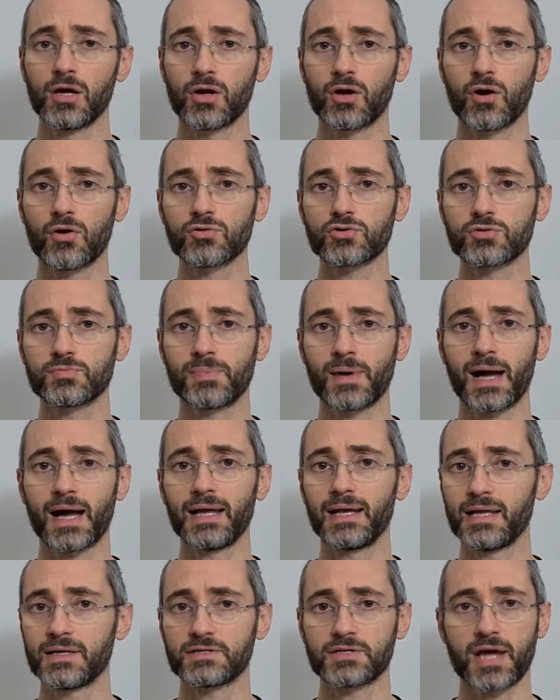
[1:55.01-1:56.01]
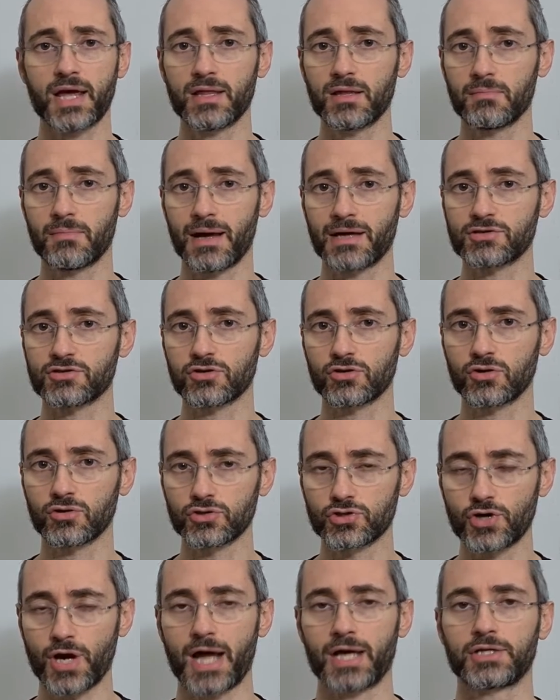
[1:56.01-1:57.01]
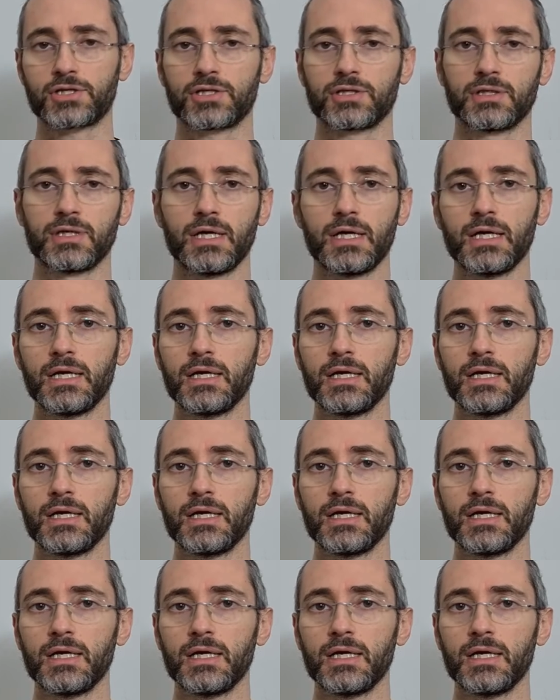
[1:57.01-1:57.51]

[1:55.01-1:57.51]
caused by, let's say, the muscle contraction.